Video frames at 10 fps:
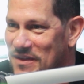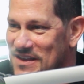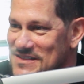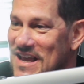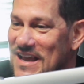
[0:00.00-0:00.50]

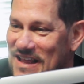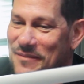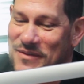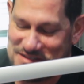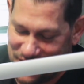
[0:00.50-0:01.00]
because
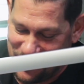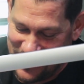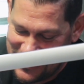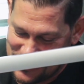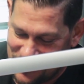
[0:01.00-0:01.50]
that means they're
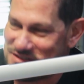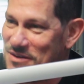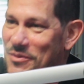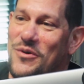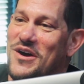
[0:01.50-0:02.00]
great jokes,
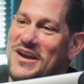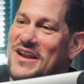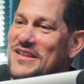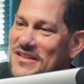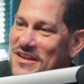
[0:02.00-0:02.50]
number one,
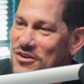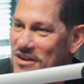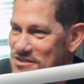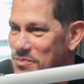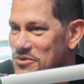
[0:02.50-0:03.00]
and that
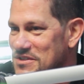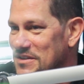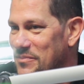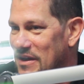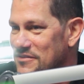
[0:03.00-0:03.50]
you guys are
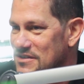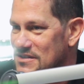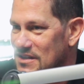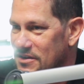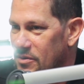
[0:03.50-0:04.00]
pushing the
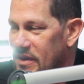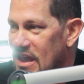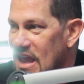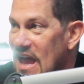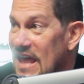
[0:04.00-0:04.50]
boundaries a little
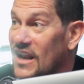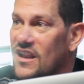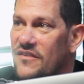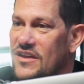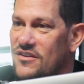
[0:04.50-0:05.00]
bit. And I
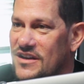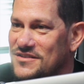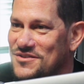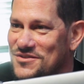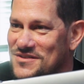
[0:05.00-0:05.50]
love that you
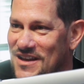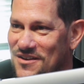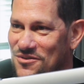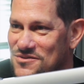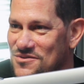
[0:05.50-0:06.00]
guys use
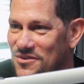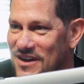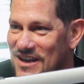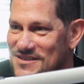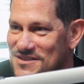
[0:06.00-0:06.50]
that old school
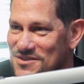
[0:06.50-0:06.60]
S